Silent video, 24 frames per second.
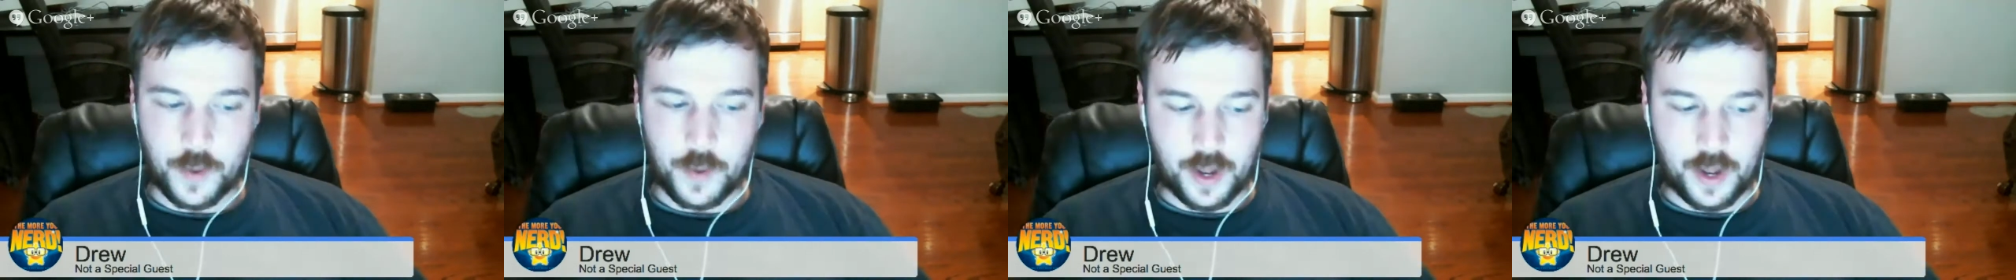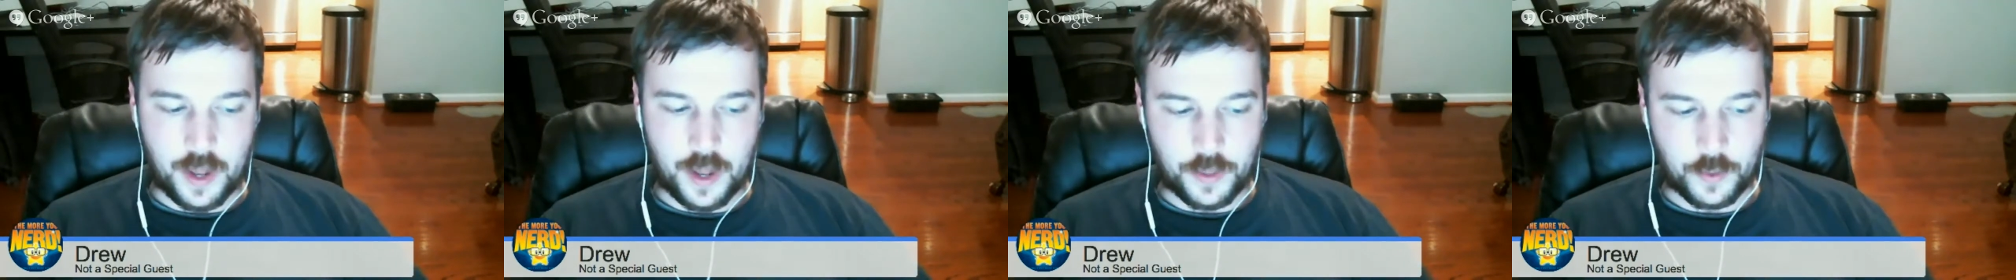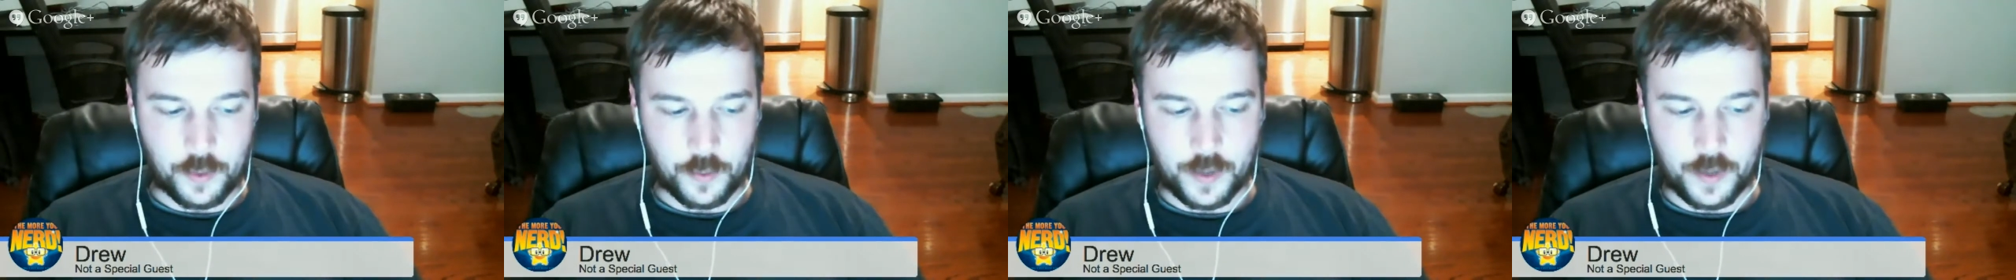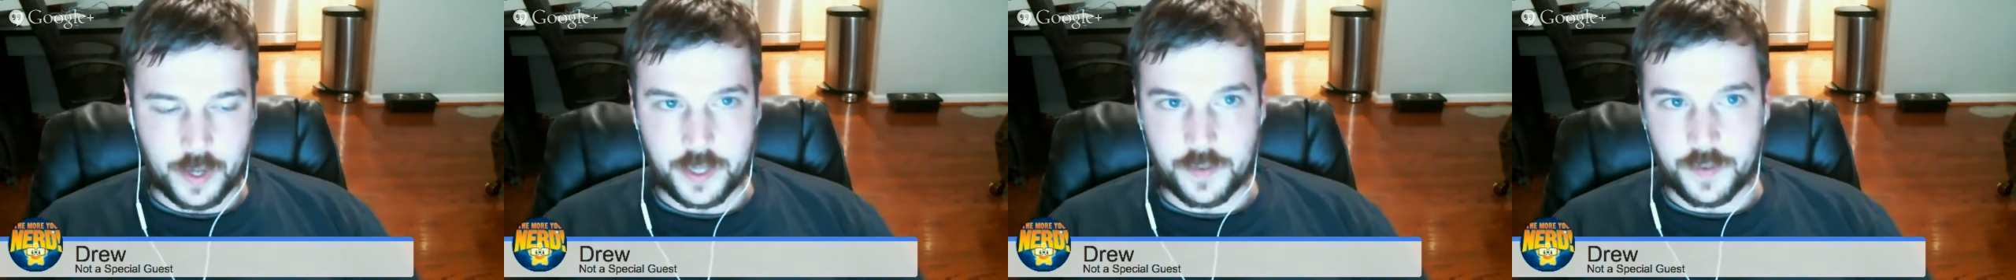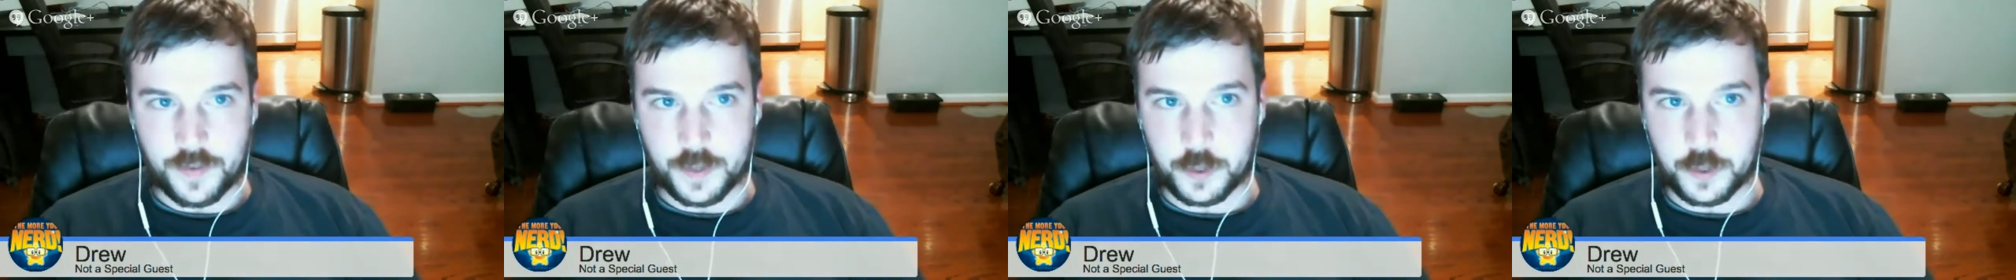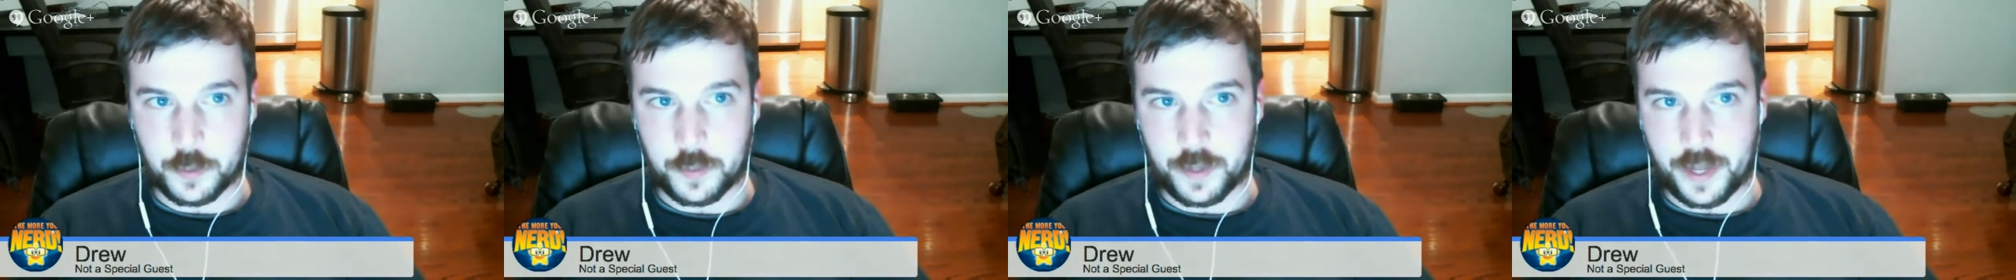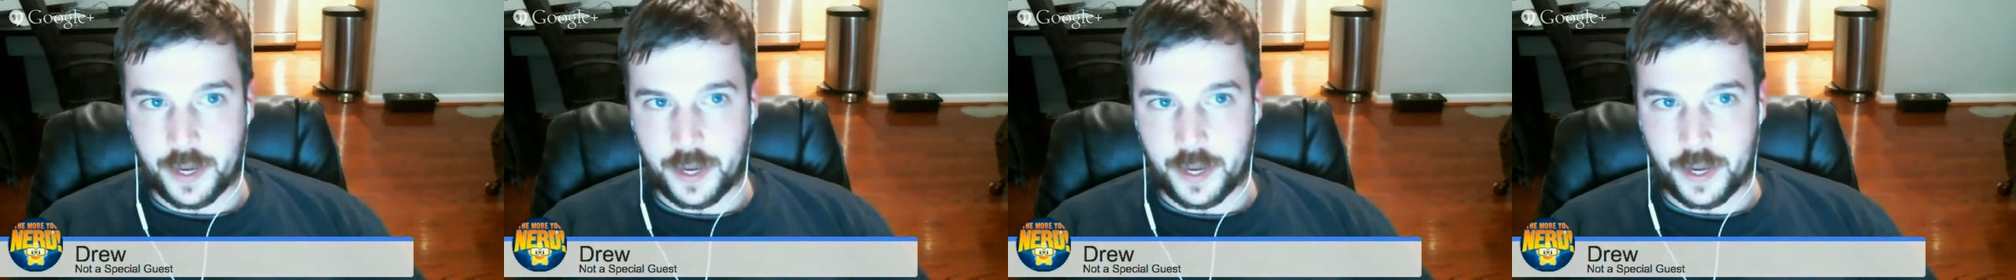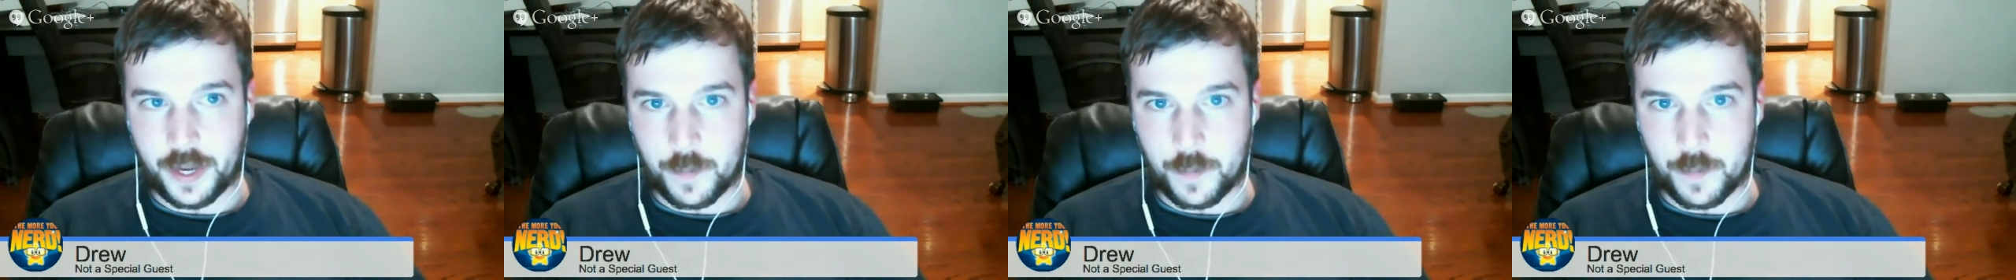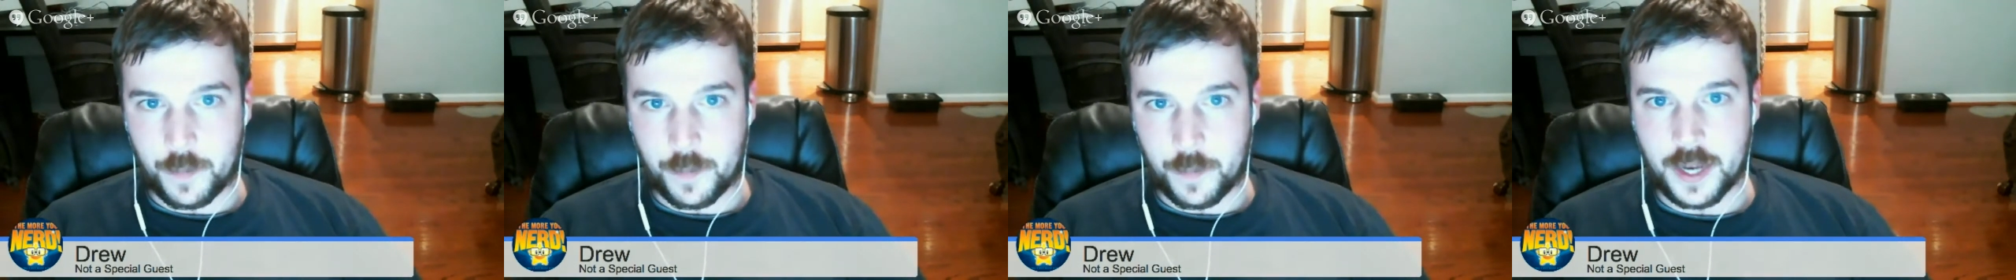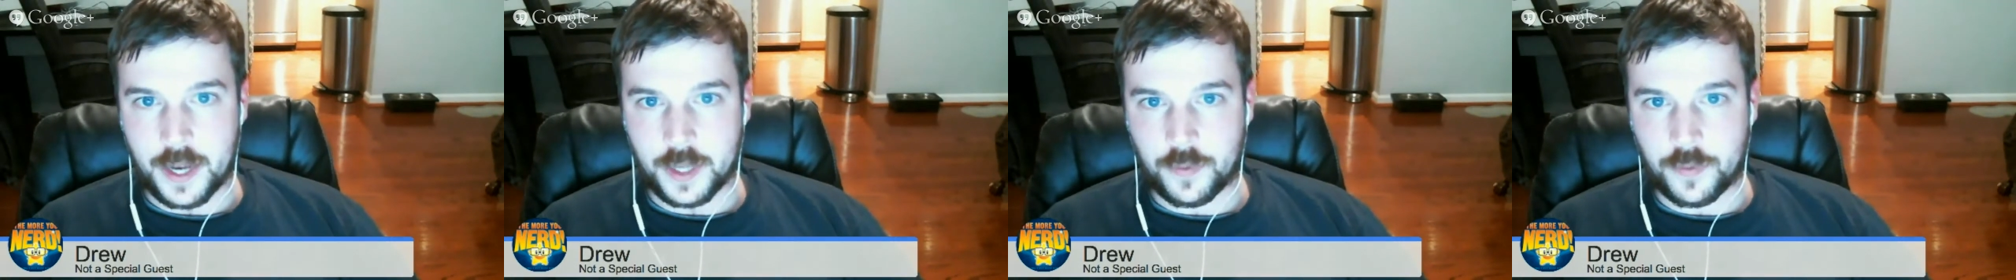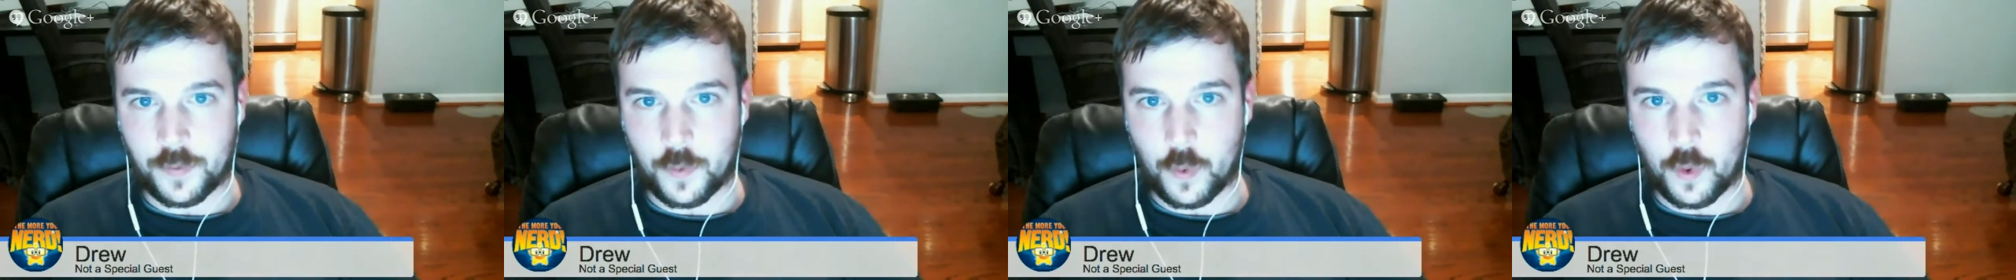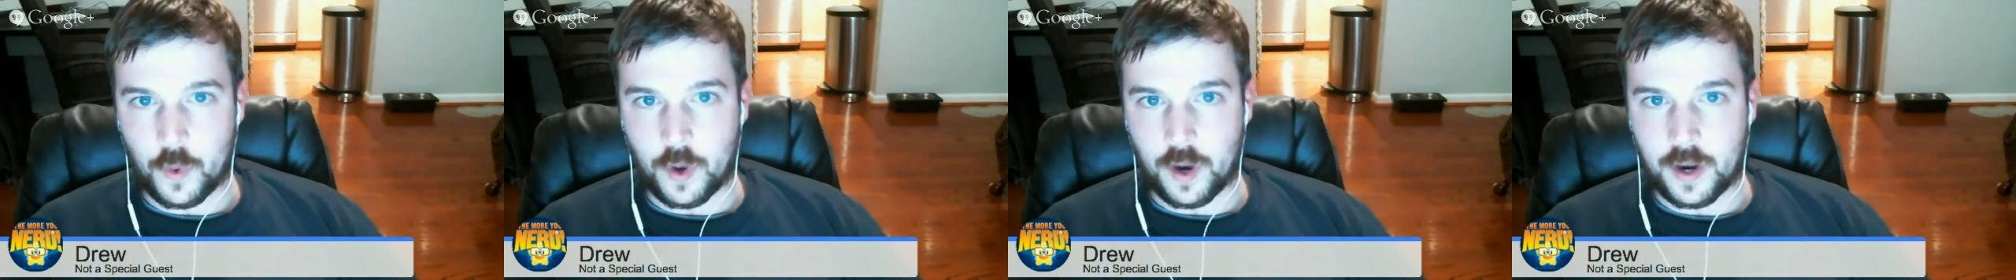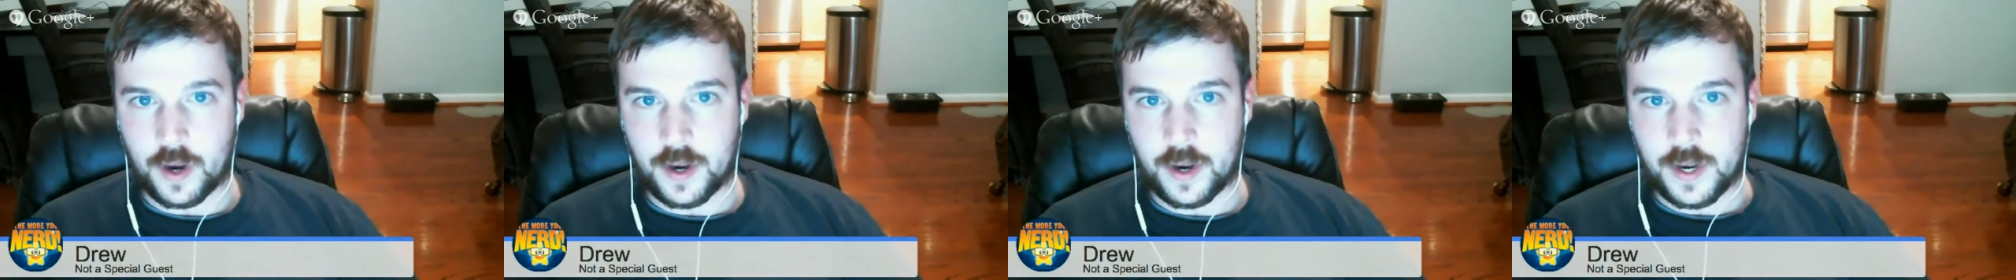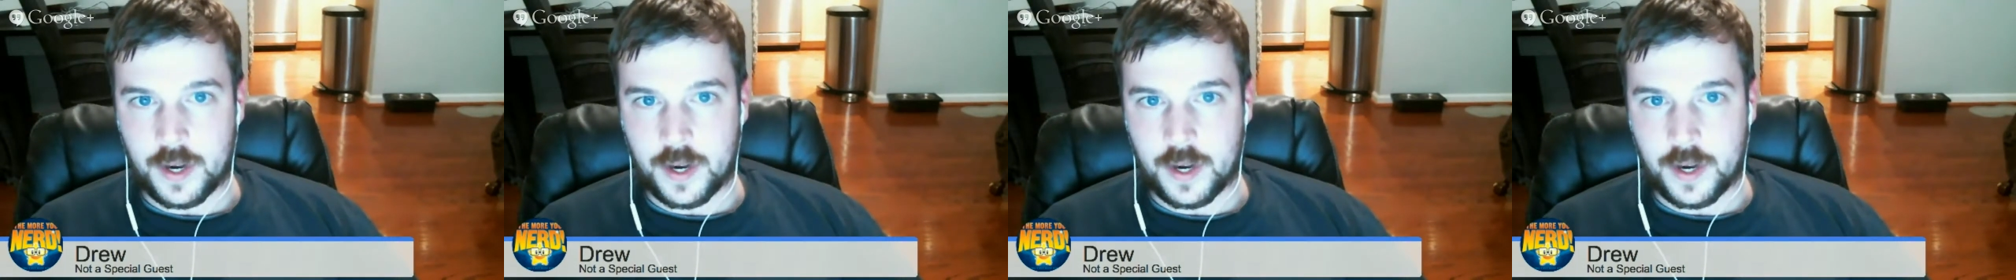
while the rest of us are playing it on PS4.